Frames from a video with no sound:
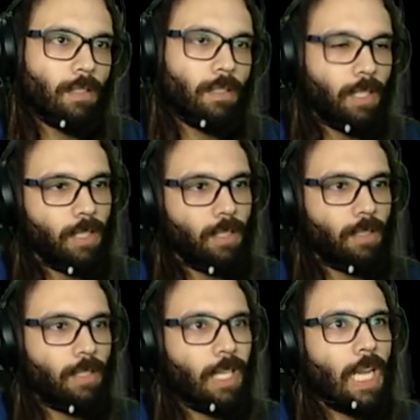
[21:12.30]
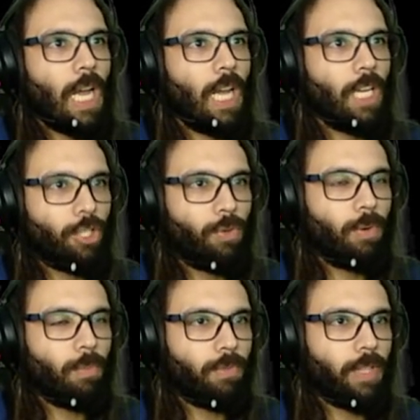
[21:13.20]
Yeah, I should
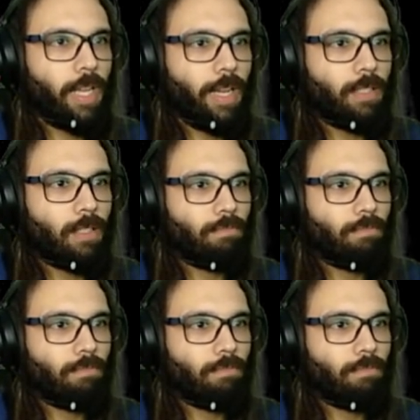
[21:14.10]
remove that.